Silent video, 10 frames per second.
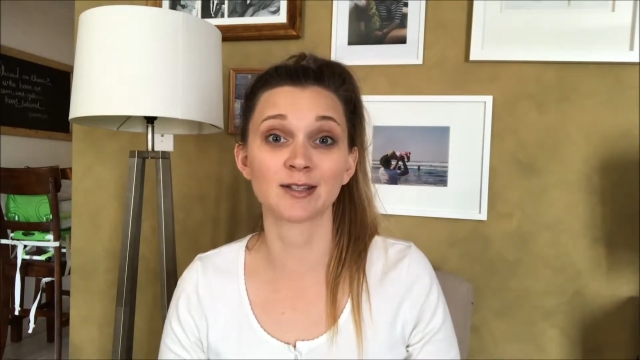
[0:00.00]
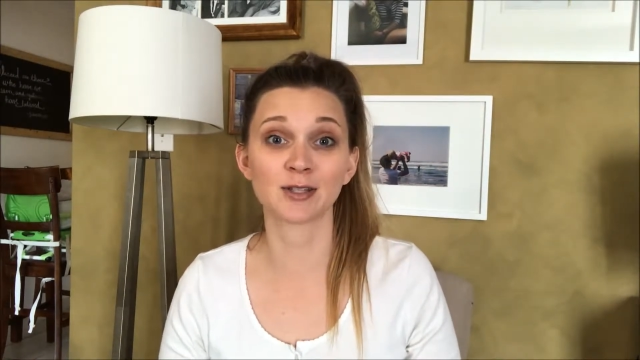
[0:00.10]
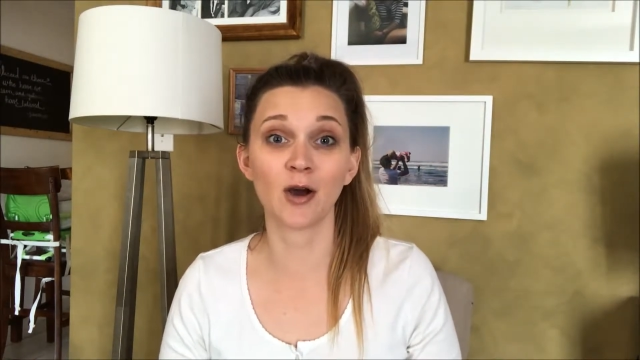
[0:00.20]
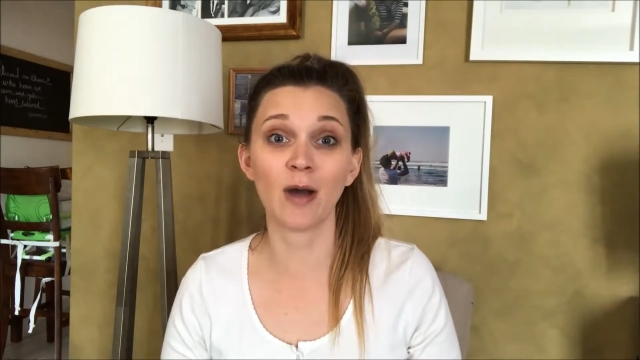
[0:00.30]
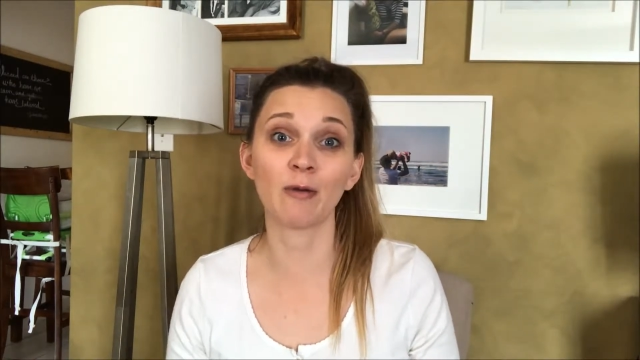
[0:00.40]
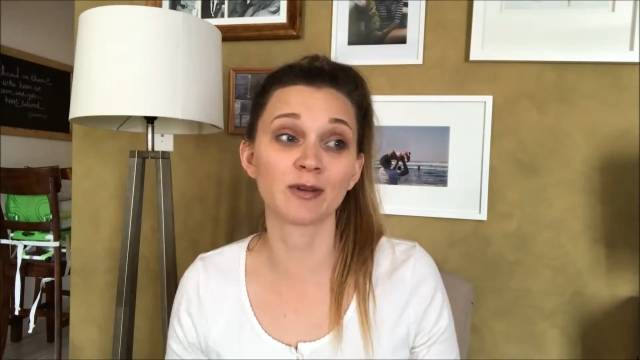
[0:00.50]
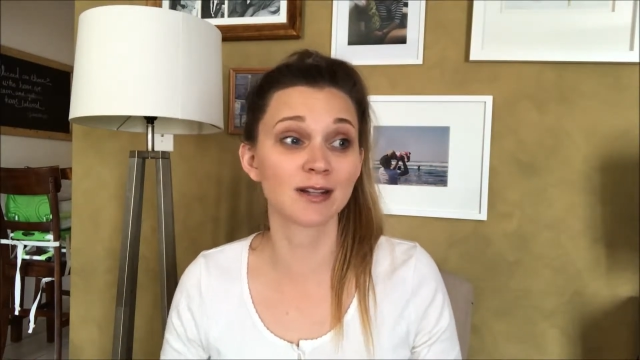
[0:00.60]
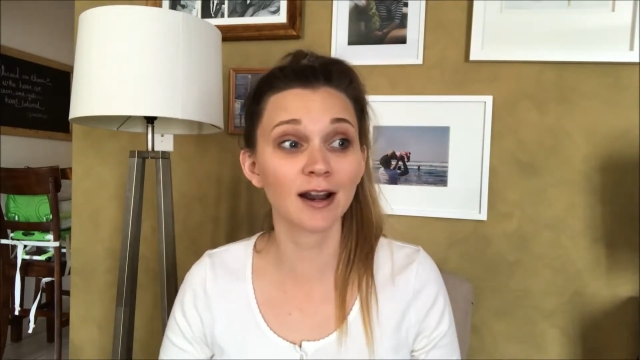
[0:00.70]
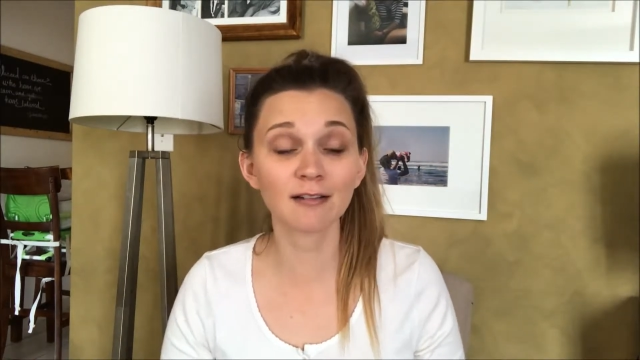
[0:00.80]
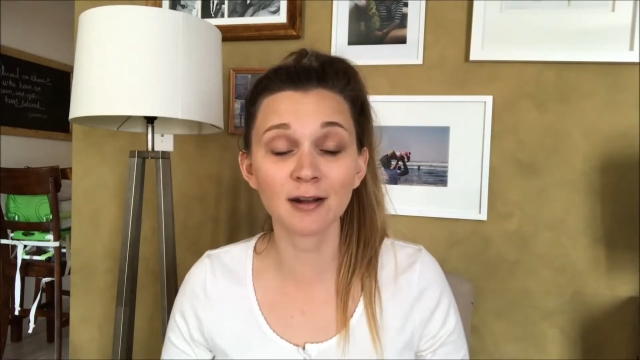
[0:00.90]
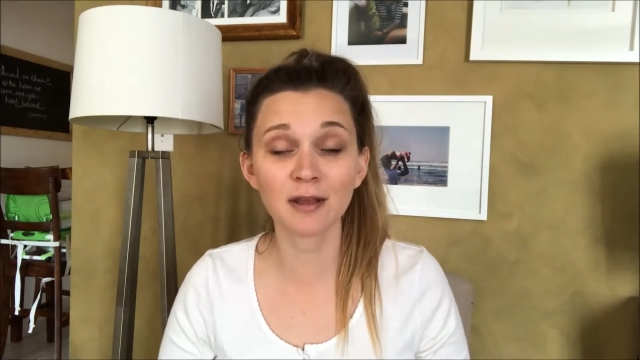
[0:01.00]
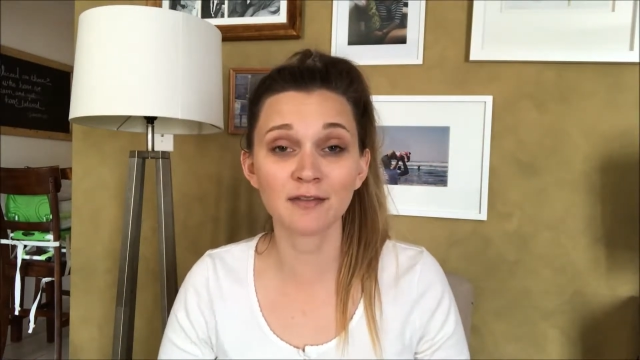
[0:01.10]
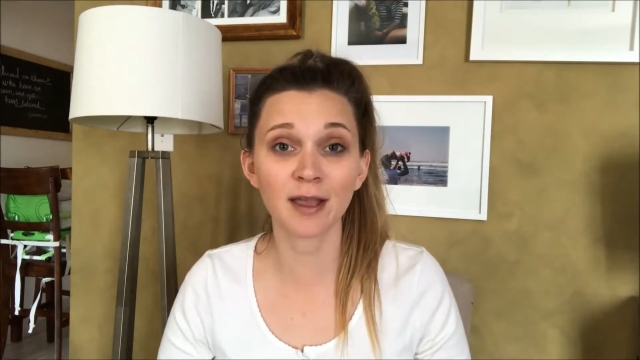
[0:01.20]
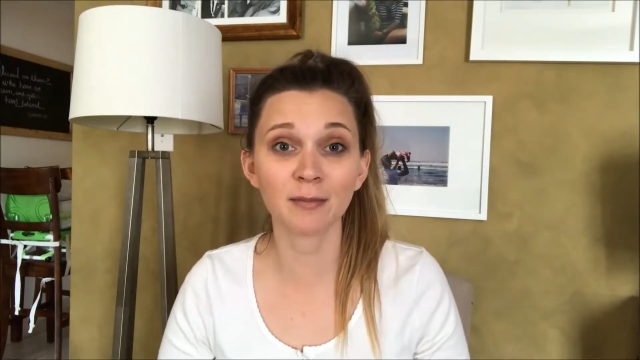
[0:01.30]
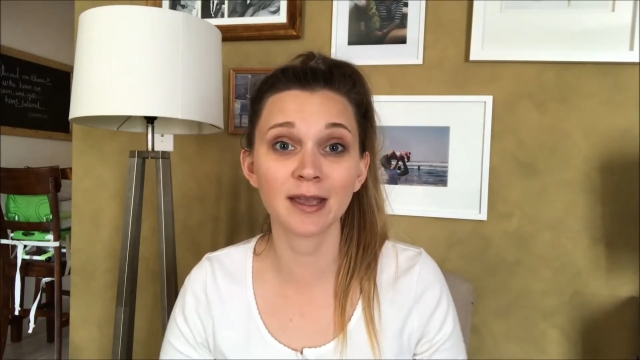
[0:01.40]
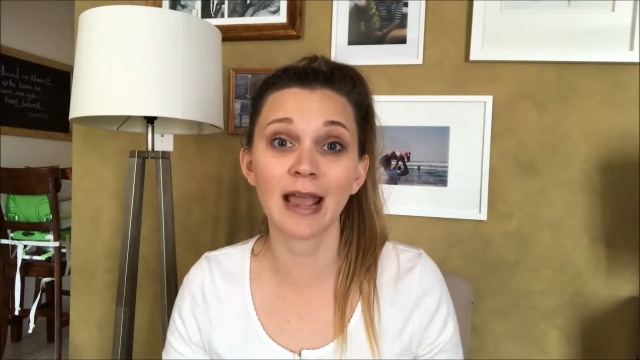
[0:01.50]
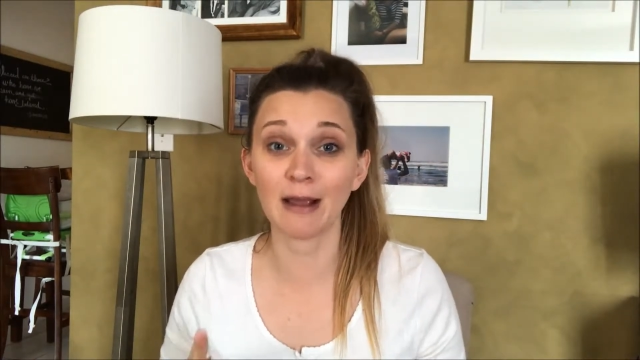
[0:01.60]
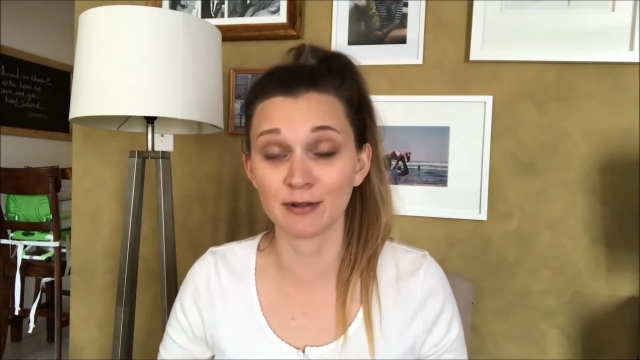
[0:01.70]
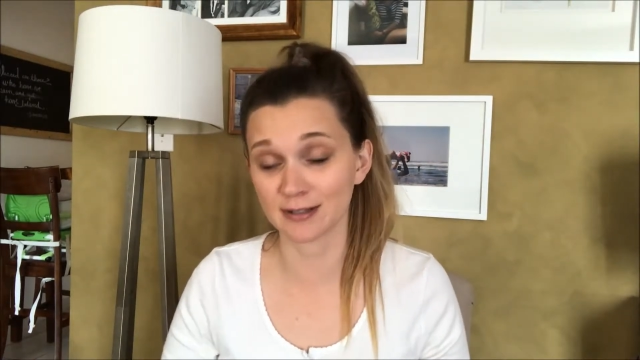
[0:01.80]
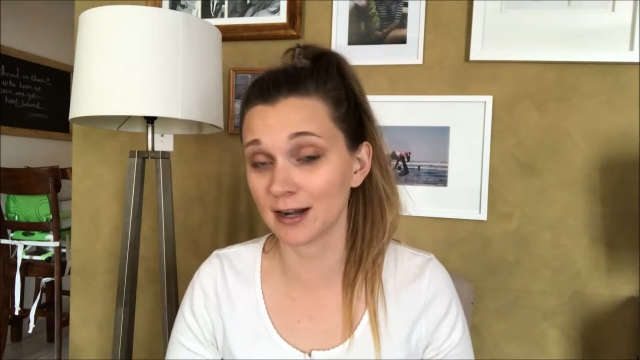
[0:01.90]
So I was not around my family, I
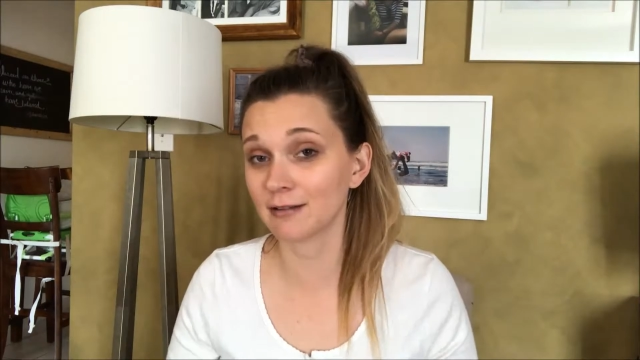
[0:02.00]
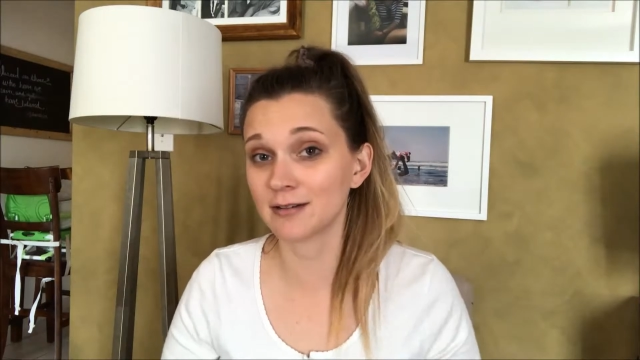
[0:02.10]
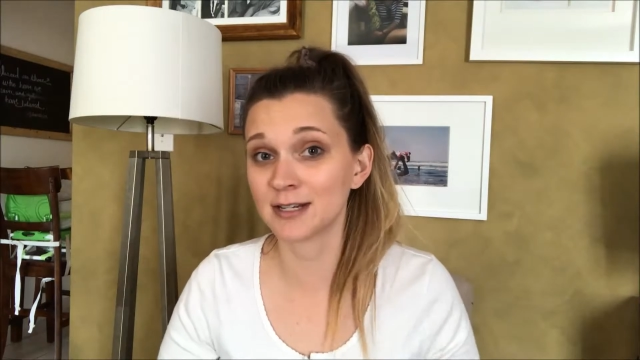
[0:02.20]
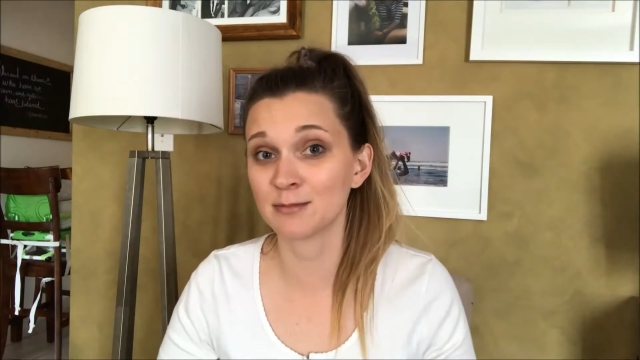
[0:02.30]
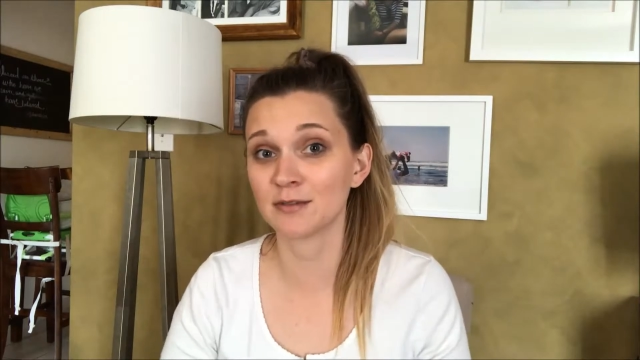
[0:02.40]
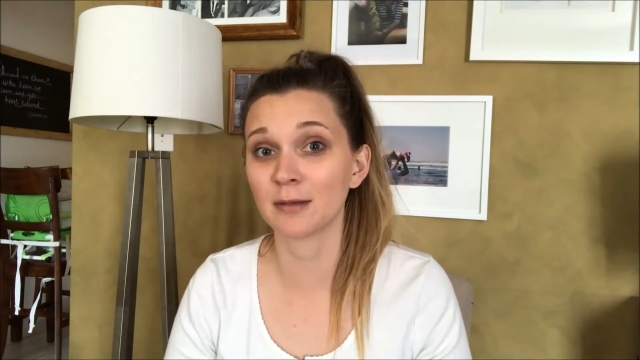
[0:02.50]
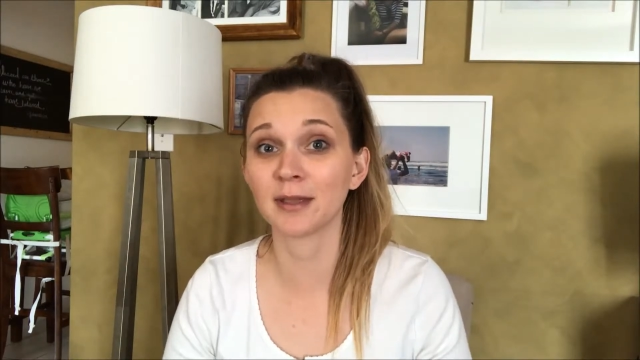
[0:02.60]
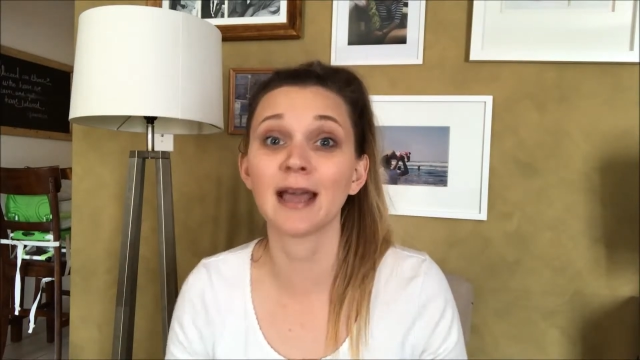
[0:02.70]
was not around Tim's family,